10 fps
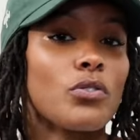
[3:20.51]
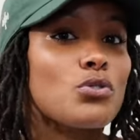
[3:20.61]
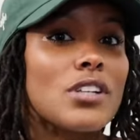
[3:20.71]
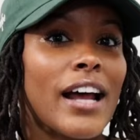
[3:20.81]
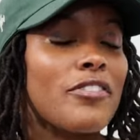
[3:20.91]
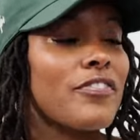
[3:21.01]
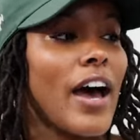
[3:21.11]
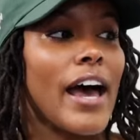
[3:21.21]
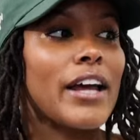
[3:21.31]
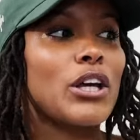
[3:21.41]
You just got to
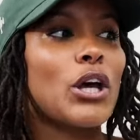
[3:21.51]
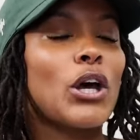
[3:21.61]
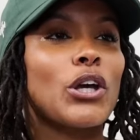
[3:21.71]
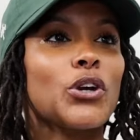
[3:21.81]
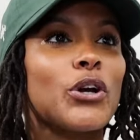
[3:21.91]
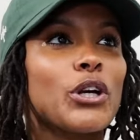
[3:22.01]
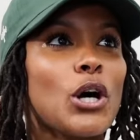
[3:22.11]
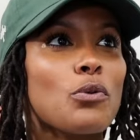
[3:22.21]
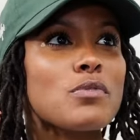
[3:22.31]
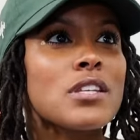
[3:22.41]
find your
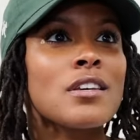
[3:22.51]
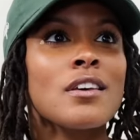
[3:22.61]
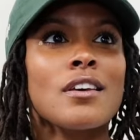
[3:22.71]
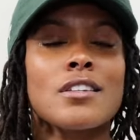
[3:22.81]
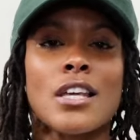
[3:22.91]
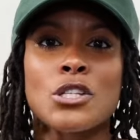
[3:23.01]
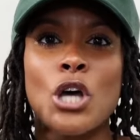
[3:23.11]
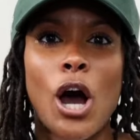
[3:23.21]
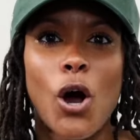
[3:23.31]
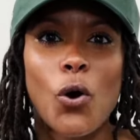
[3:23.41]
note, the
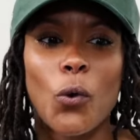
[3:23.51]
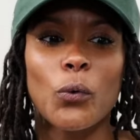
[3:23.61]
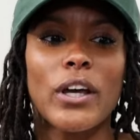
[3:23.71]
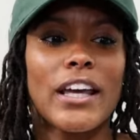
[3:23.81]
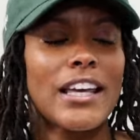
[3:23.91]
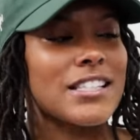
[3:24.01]
tone. Yeah.